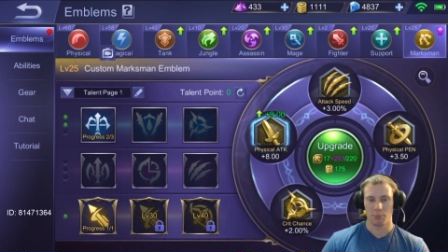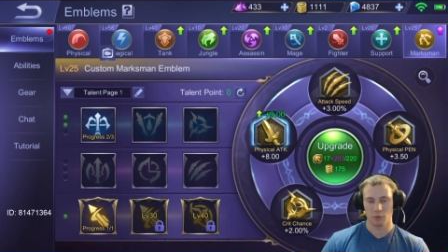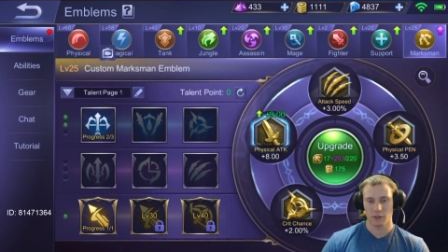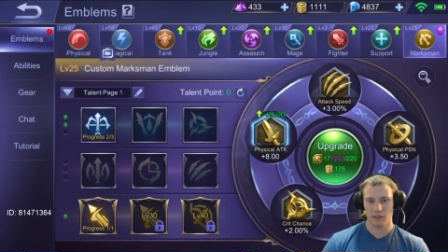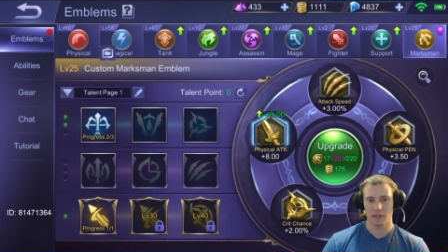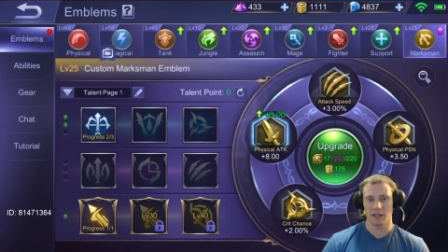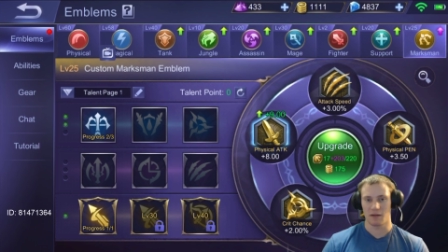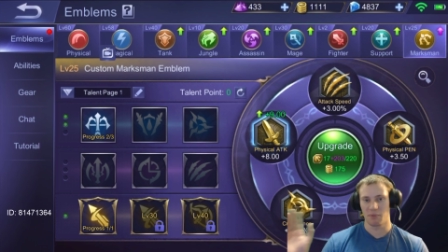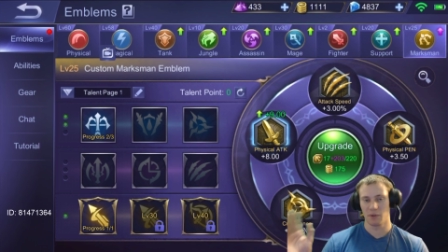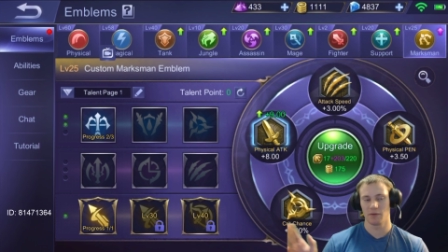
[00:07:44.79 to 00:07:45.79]
once
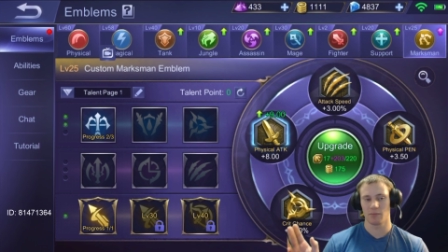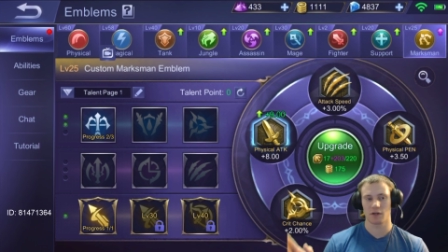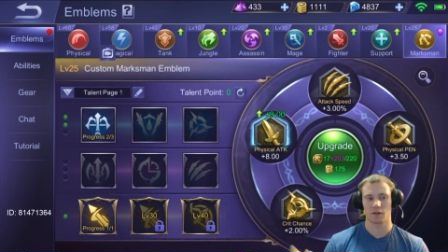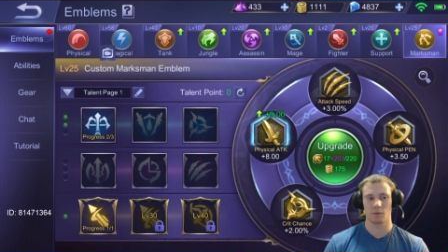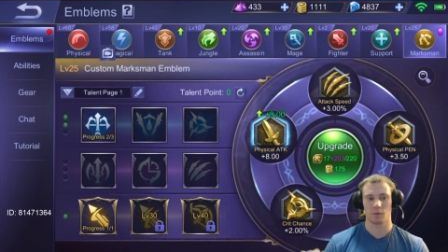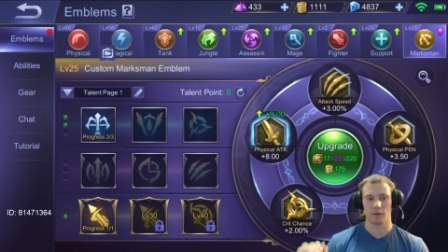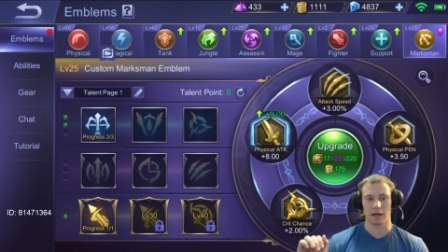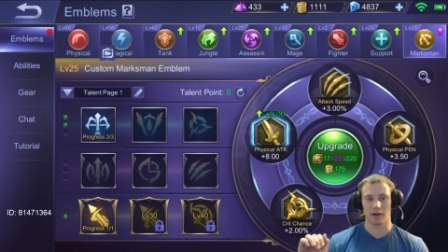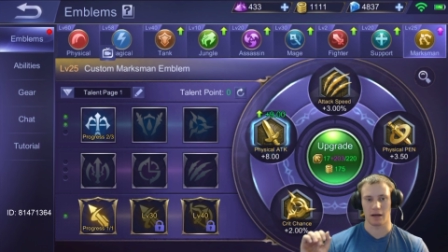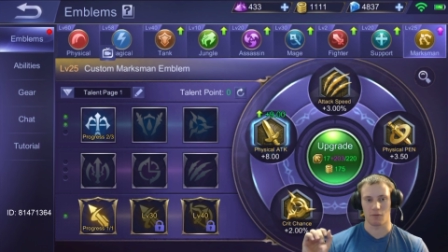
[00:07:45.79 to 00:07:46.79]
again, build the marksman one
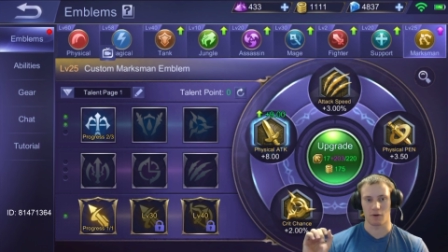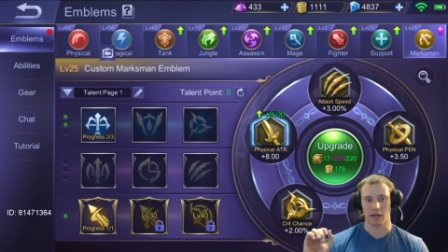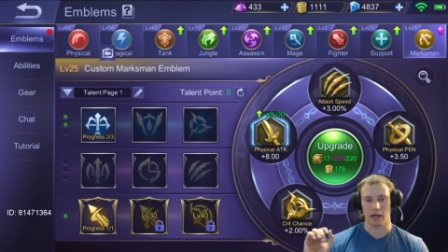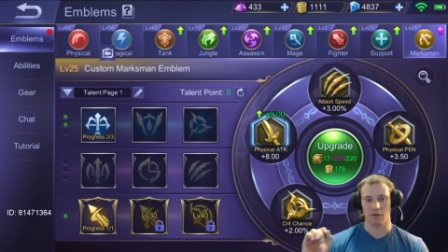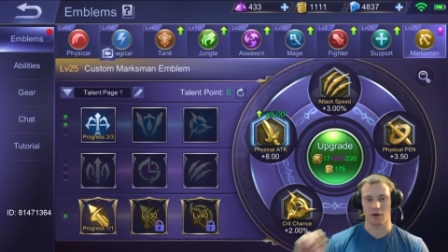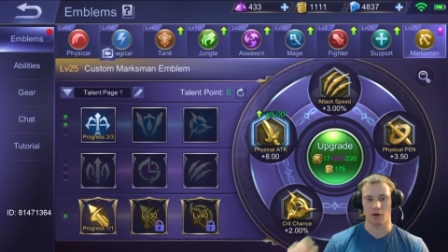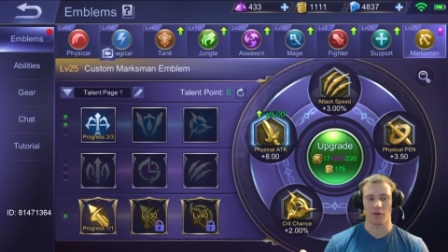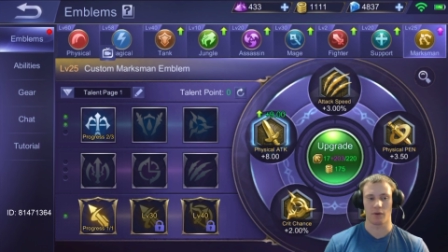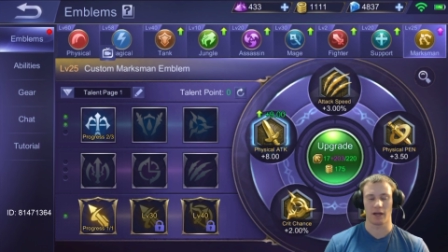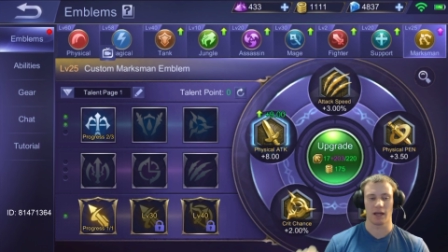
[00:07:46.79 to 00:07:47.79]
out, one out all the
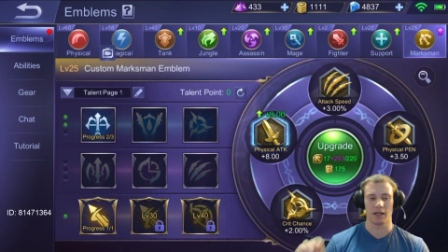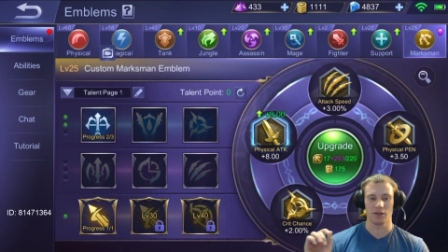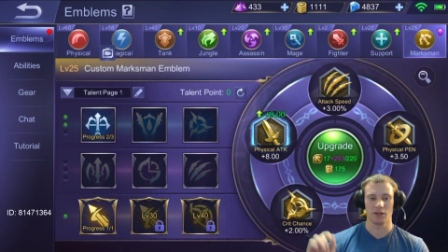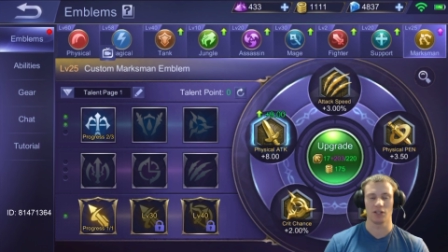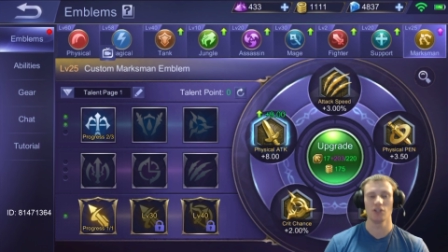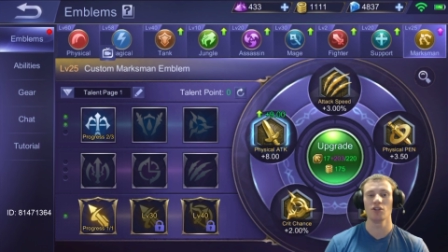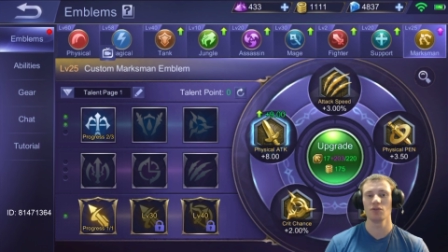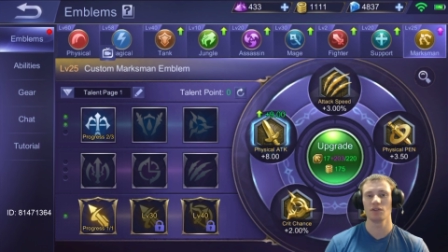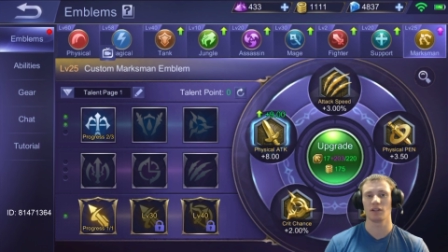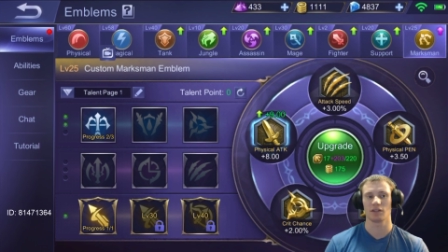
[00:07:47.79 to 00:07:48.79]
way, and you can
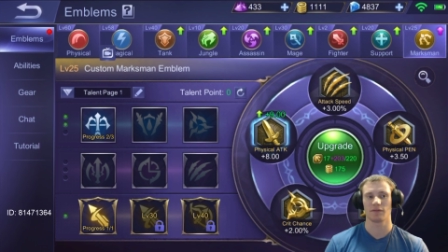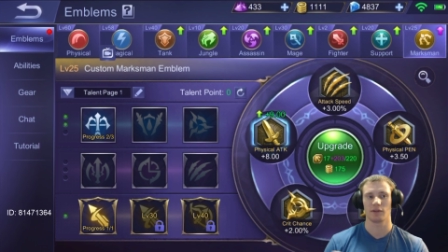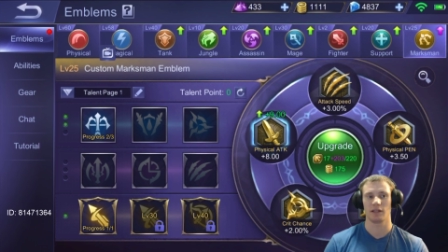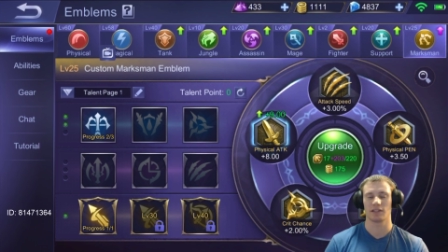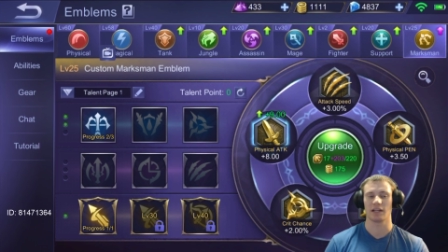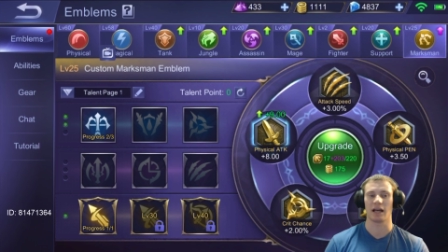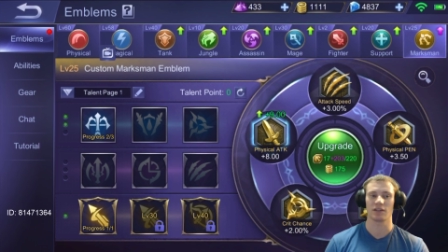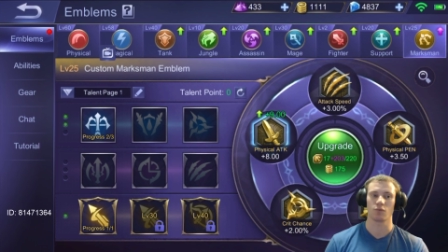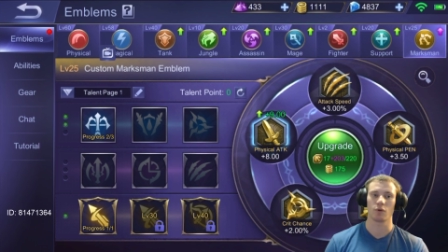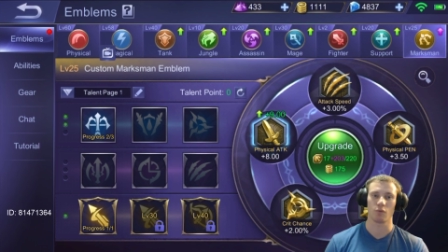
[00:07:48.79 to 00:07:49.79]
use this for the
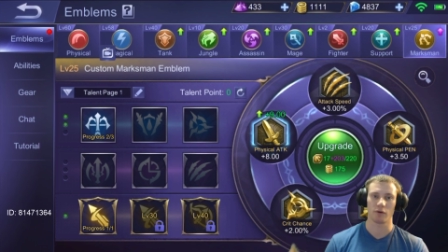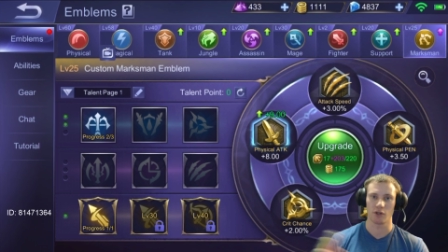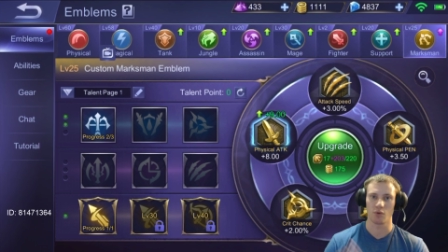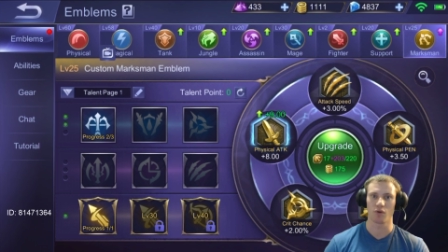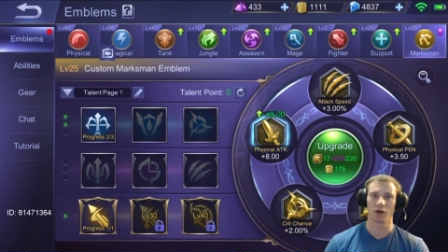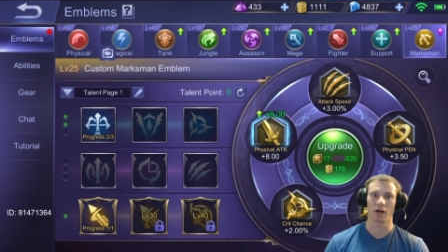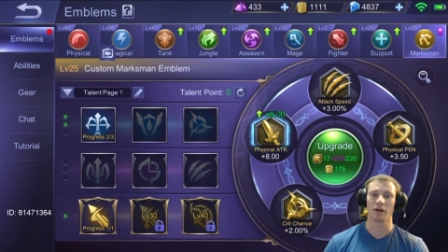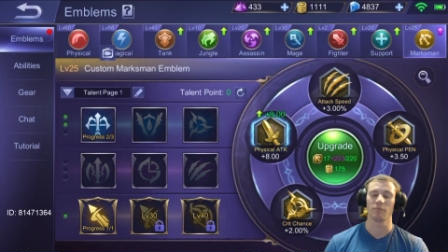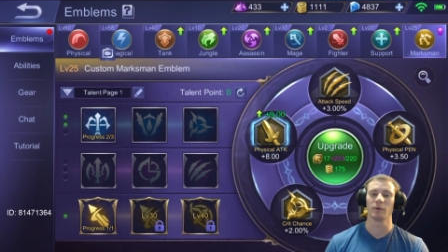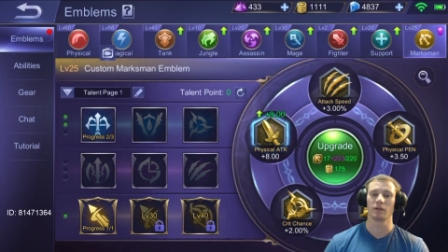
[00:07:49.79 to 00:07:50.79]
assassin one while you work
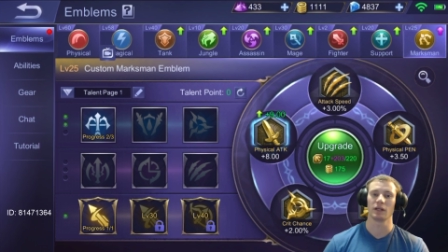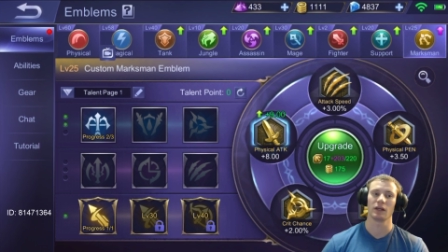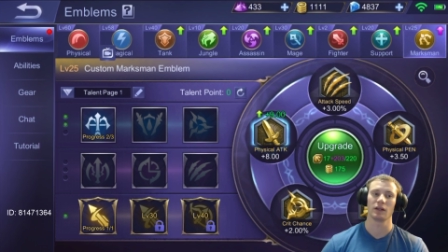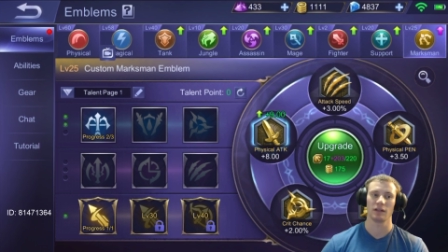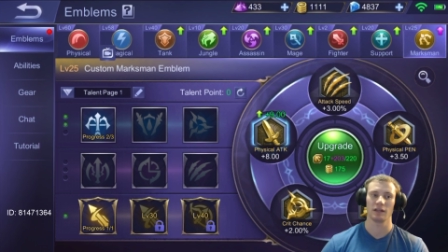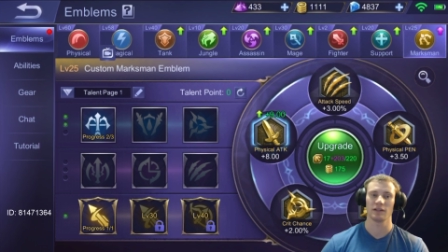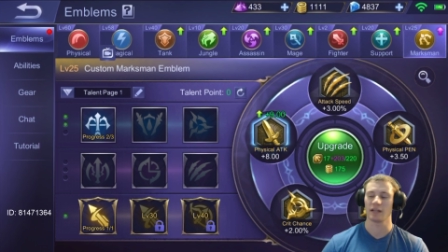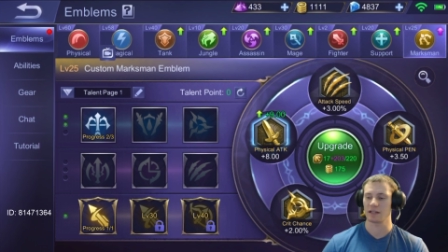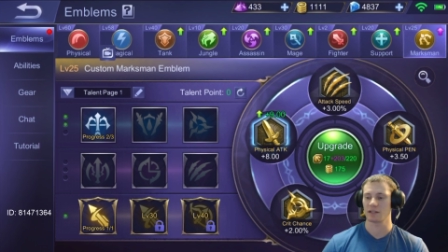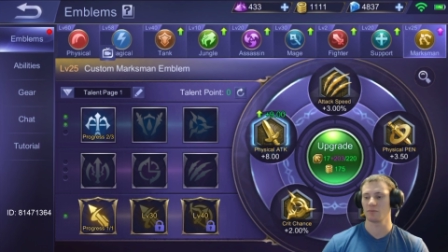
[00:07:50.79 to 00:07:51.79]
on building it, the
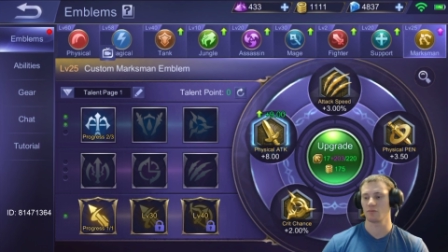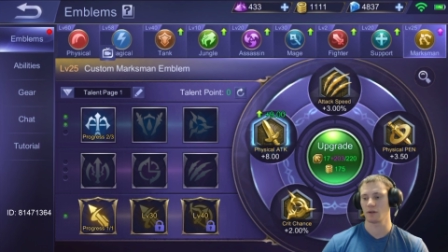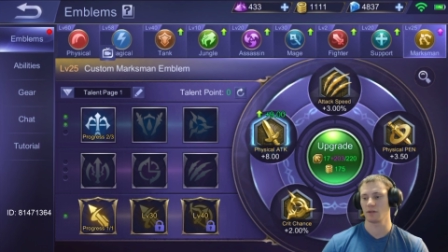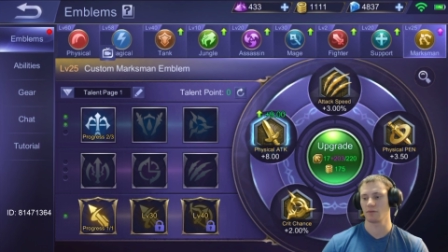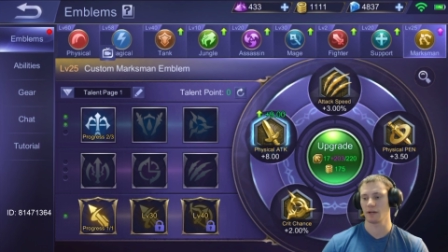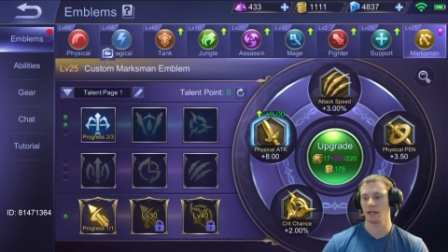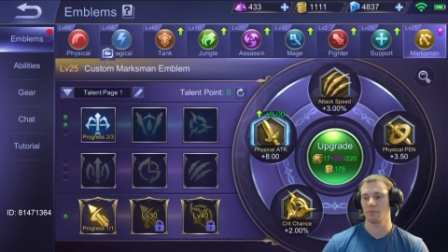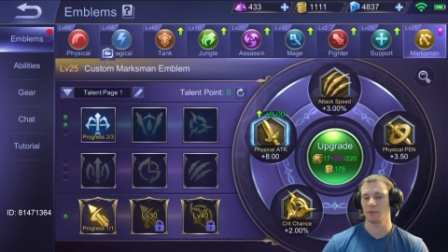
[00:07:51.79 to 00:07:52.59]
assassin one, right?